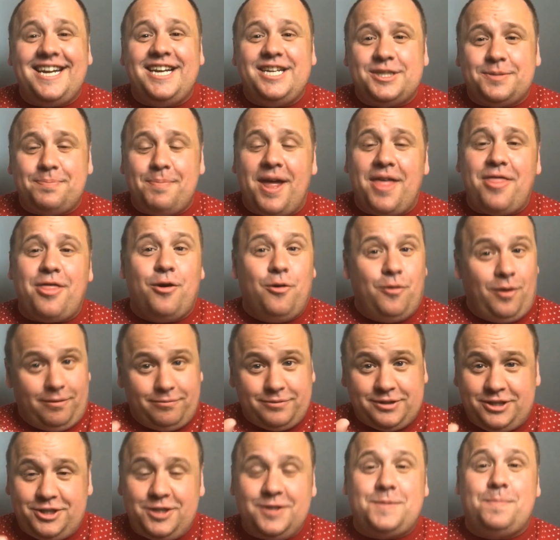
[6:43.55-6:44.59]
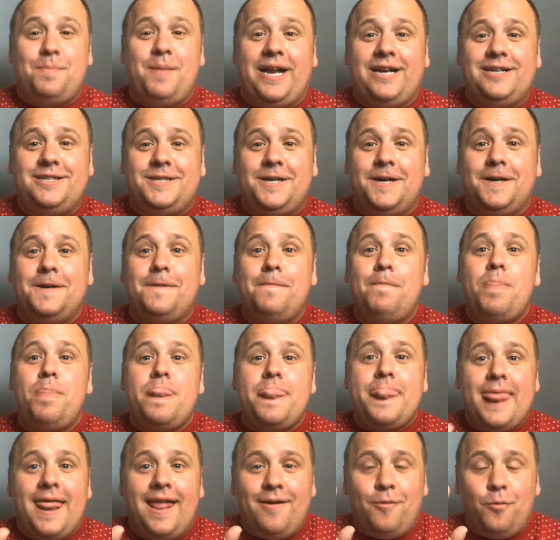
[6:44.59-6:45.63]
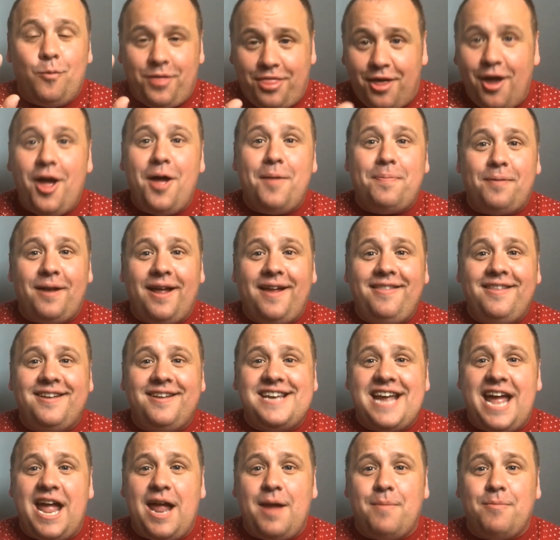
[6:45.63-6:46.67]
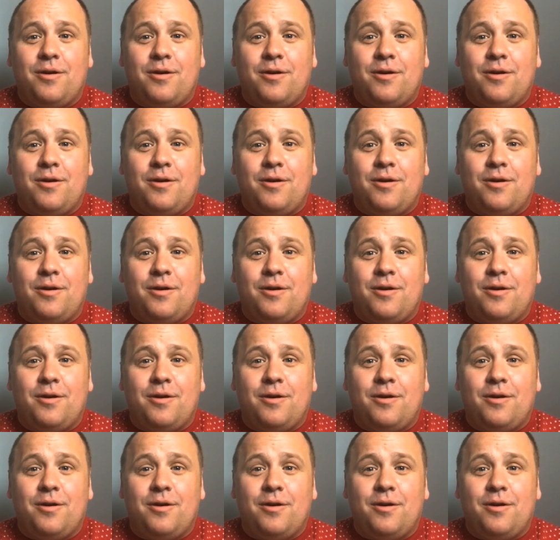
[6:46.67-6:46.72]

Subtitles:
Smith, who I've just mentioned, with her playing the dame,